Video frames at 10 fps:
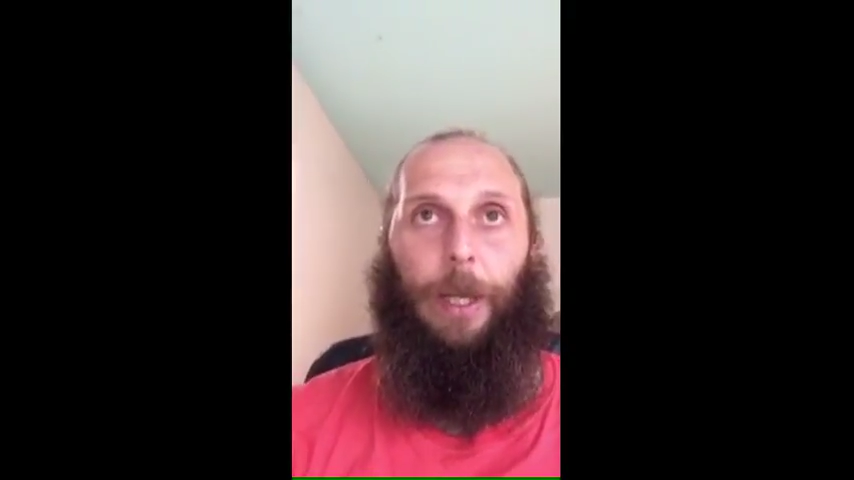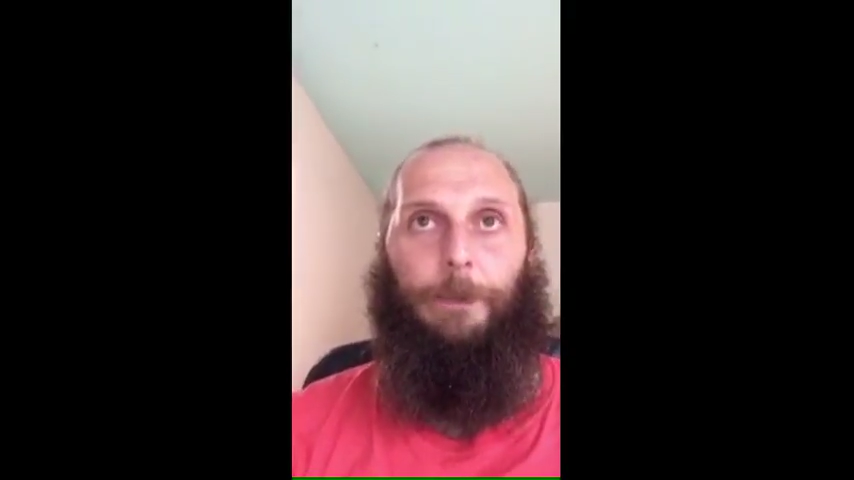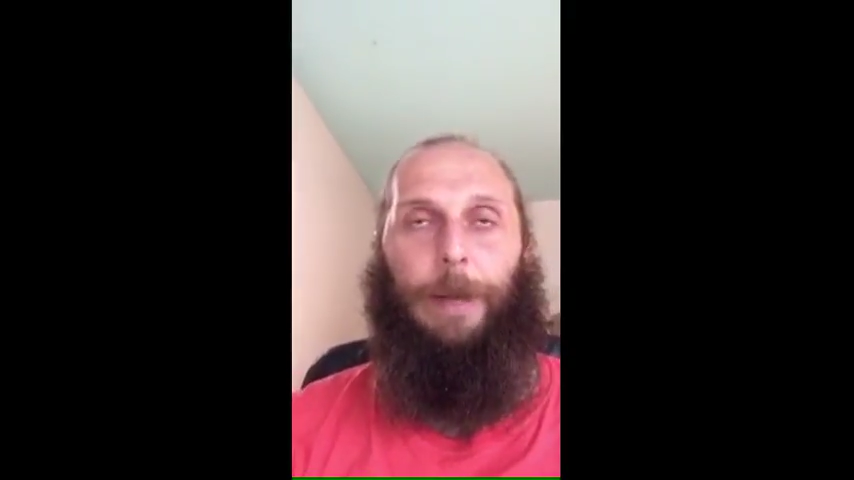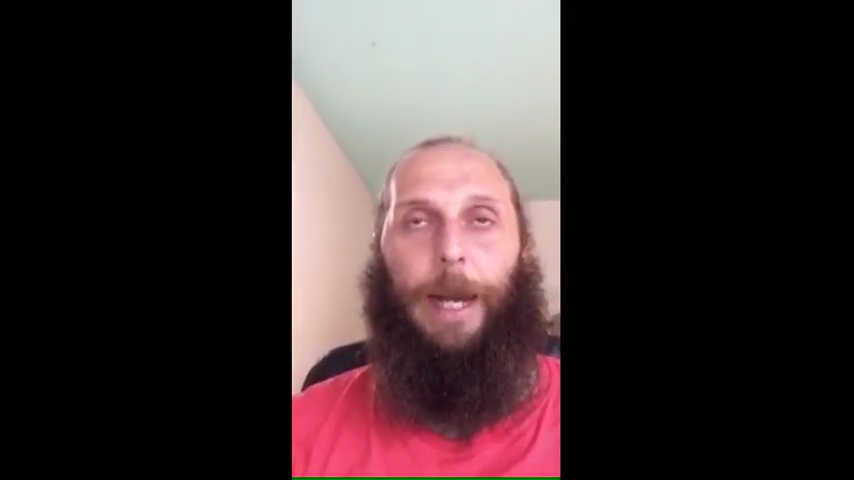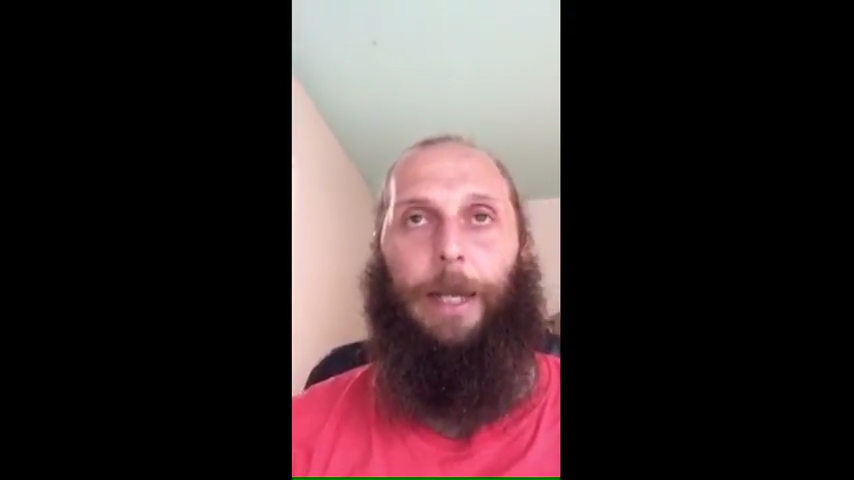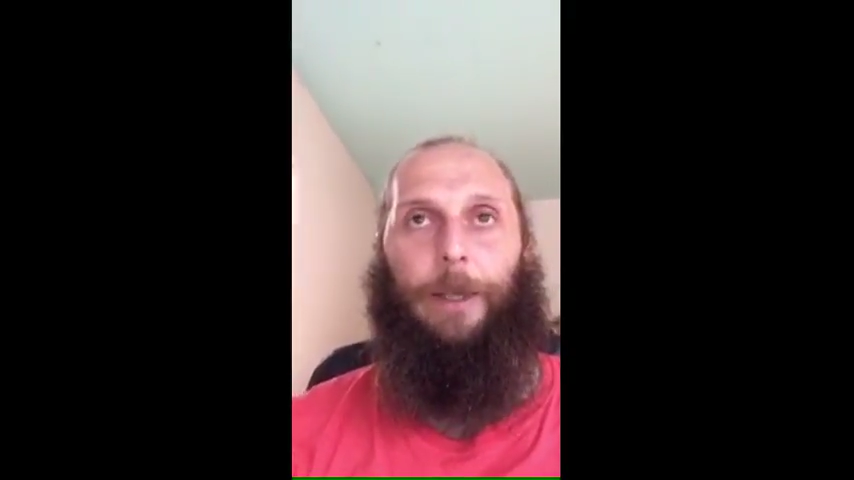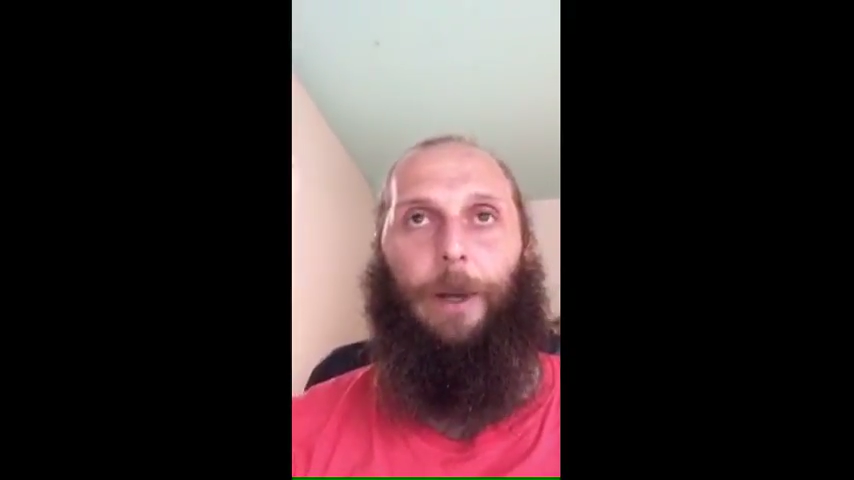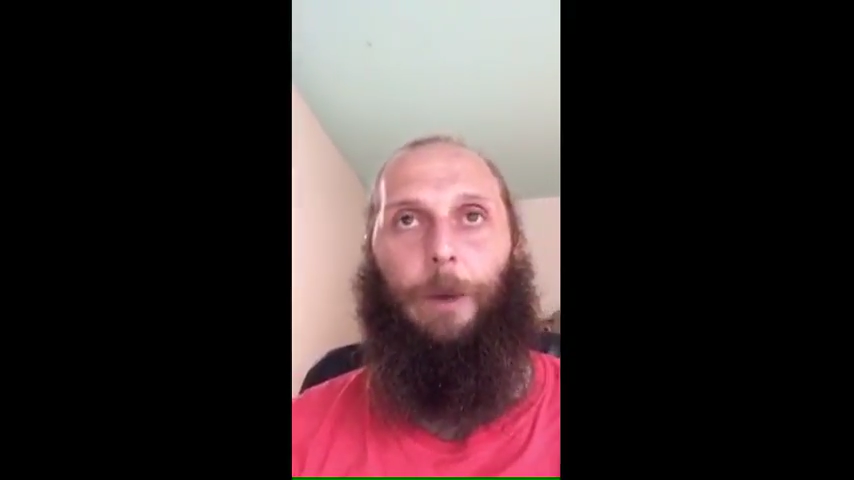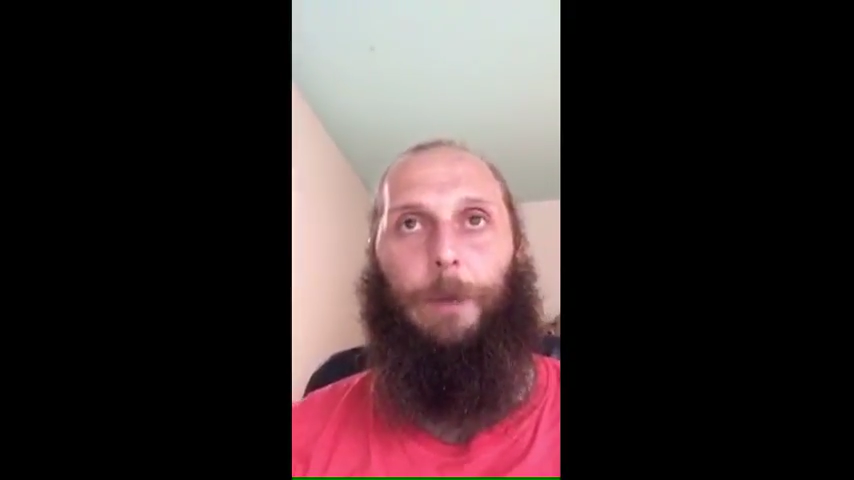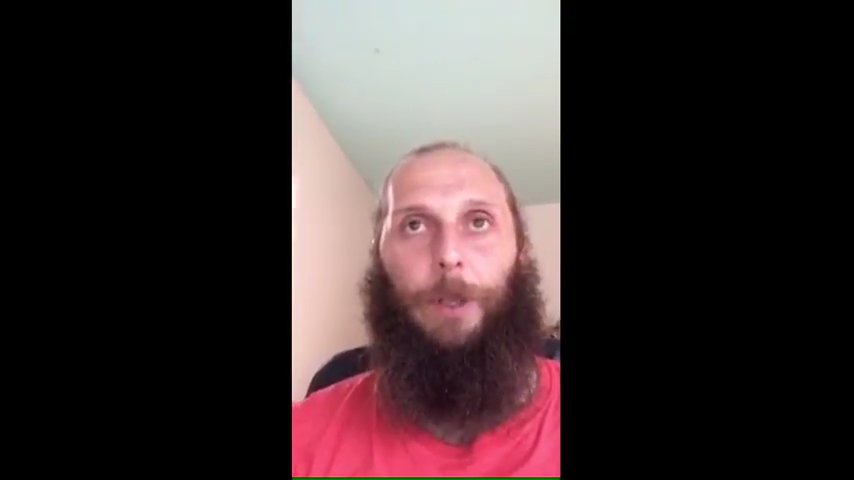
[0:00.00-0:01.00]
My
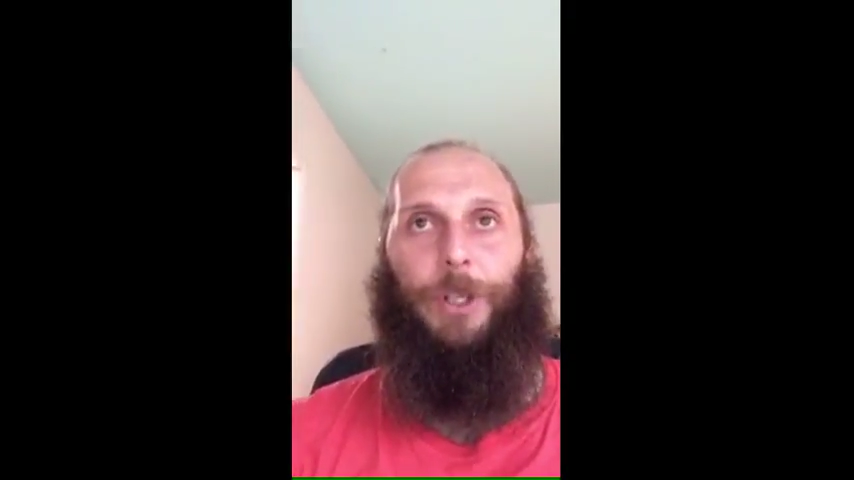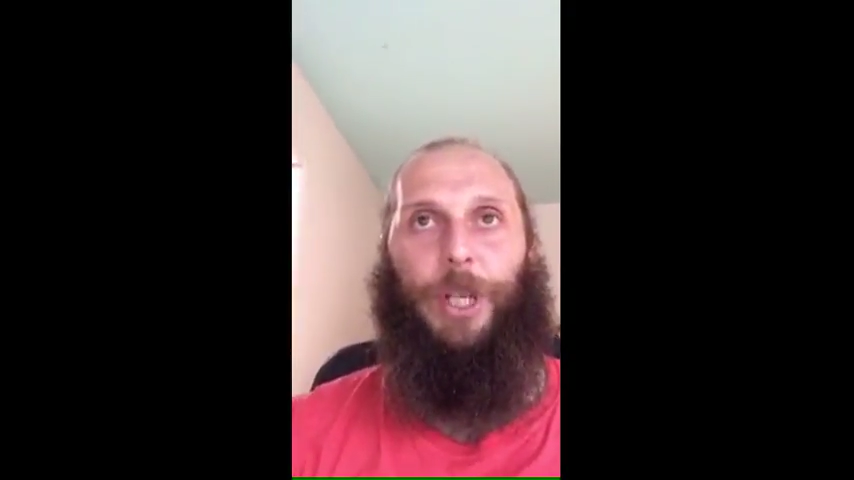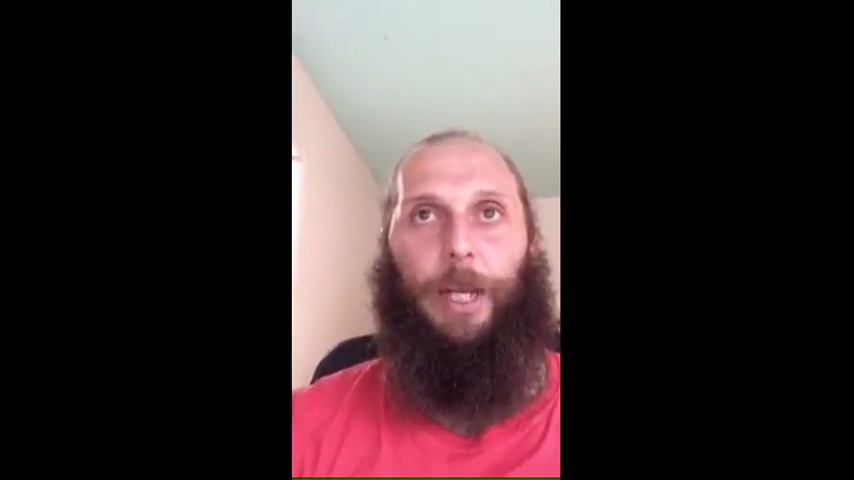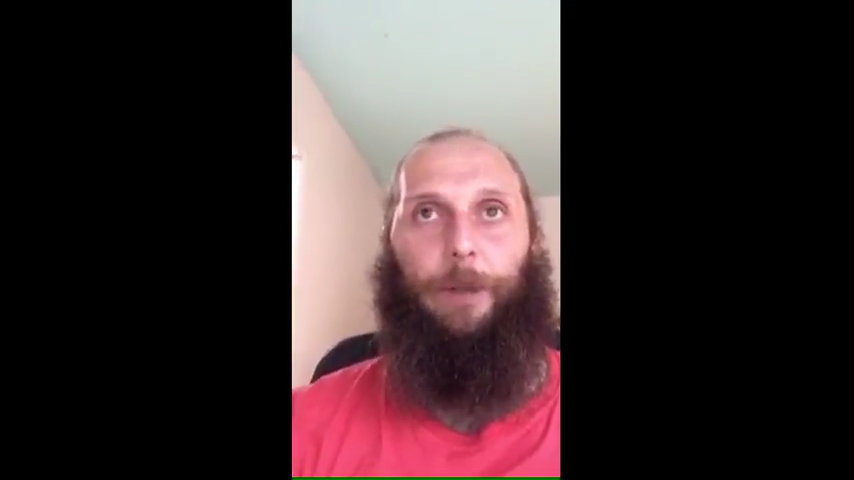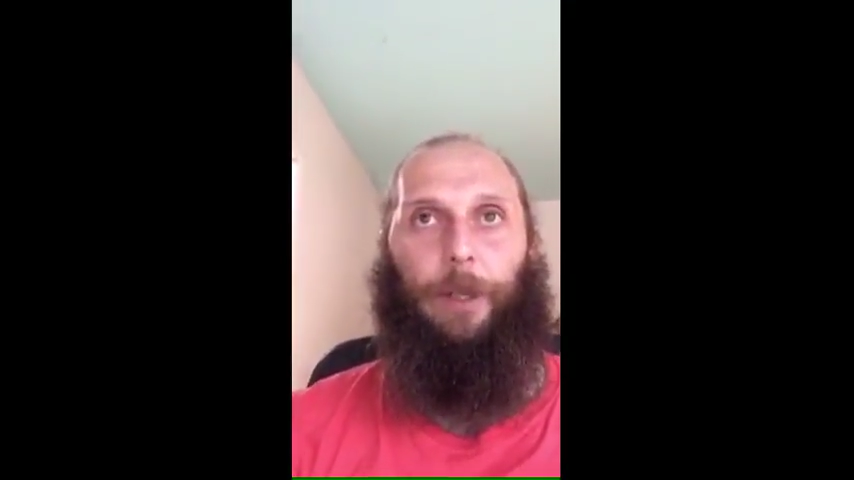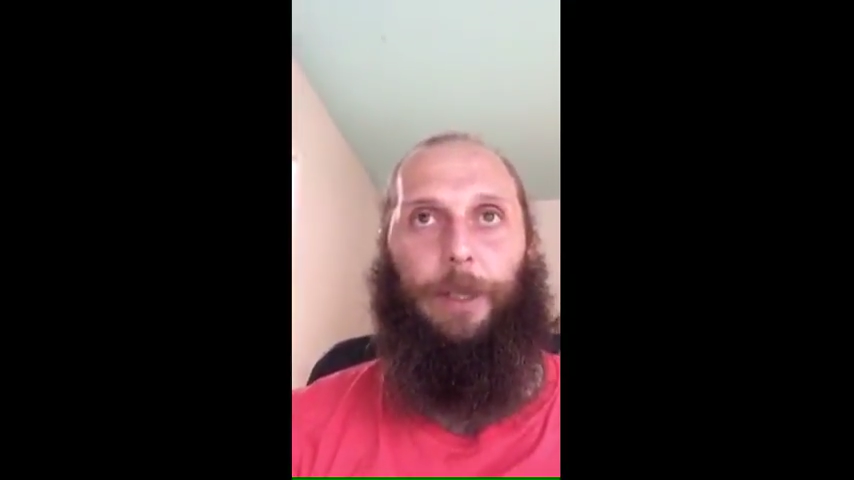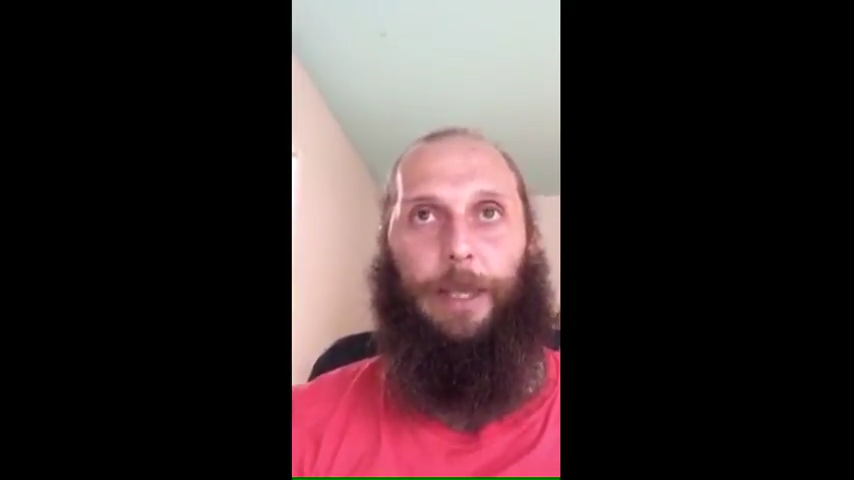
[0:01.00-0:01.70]
noble general